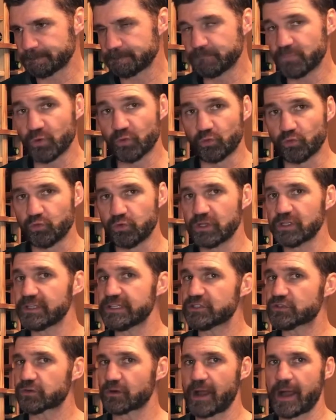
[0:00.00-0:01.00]
but really
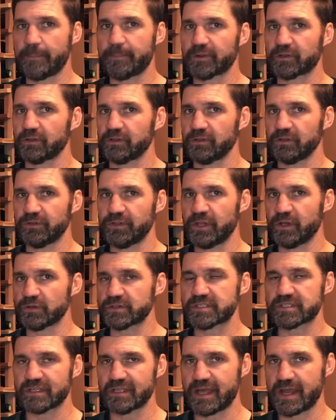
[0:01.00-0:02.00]
tropical
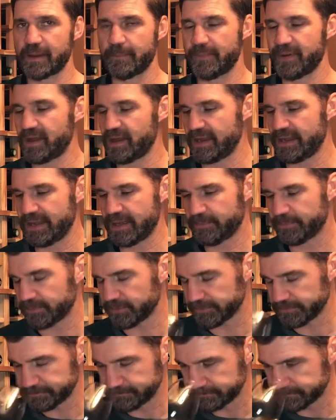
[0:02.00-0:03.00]
notes. A lot of
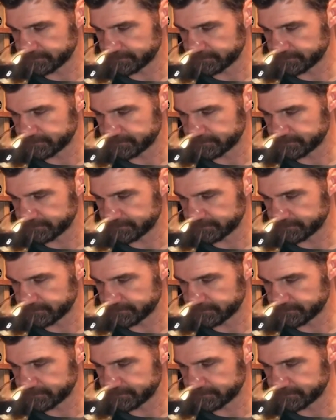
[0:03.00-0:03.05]
pineapple.